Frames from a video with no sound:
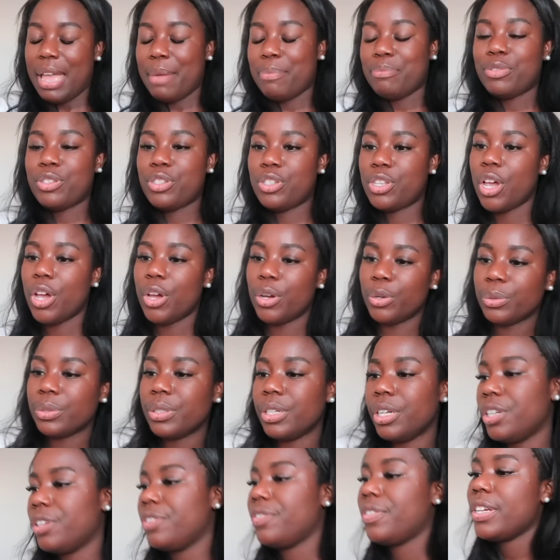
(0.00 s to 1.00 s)
I'm so
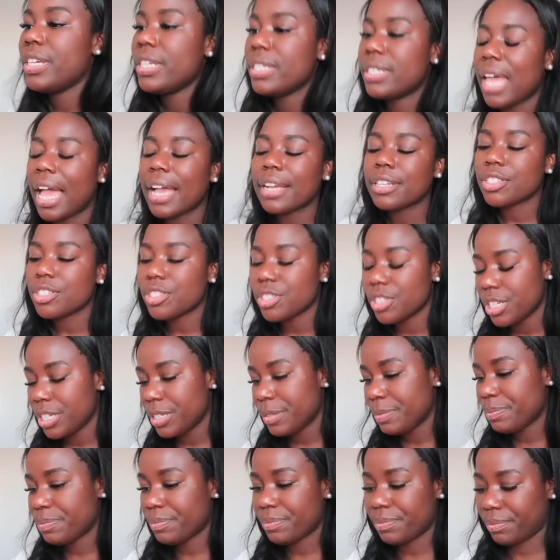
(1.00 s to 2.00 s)
nervous.
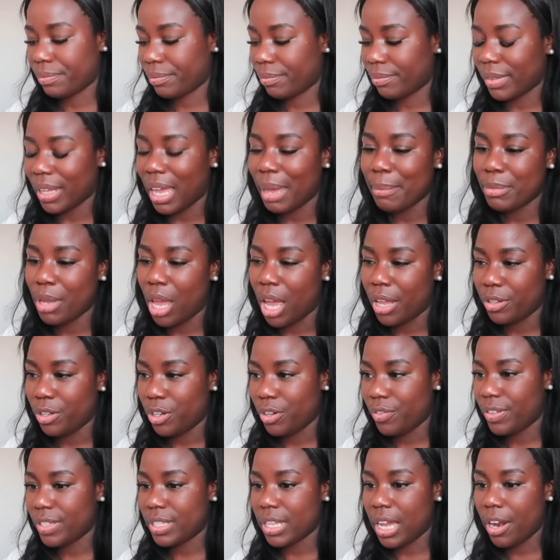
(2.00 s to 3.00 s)
Actually, I'm not
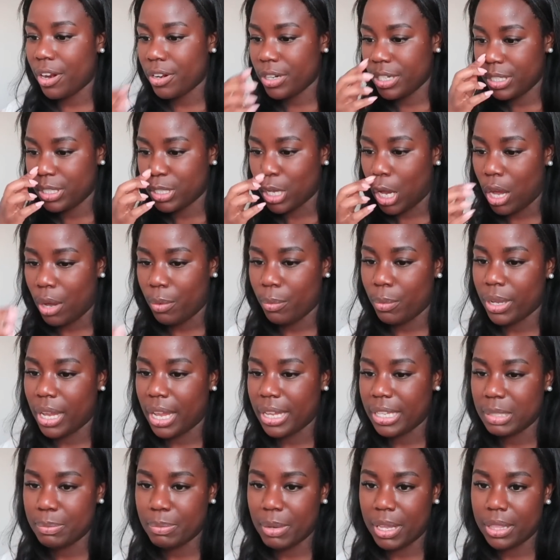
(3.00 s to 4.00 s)
nervous. I already saw what
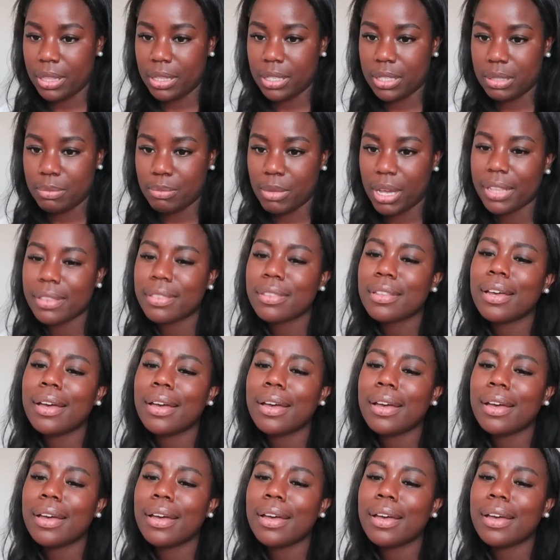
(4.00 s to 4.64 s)
I spent this month.